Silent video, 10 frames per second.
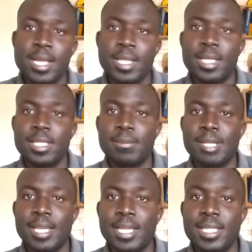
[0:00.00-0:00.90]
Then
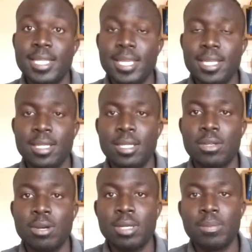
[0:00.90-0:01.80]
chapter 18,
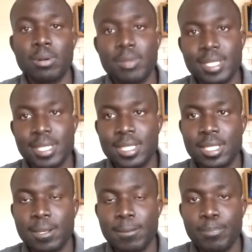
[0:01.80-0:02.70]
God
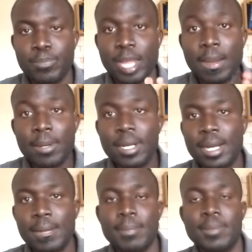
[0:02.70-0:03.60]
promises
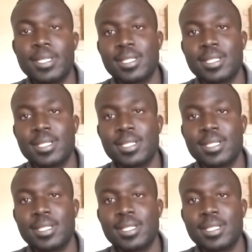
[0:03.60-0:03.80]
Abraham the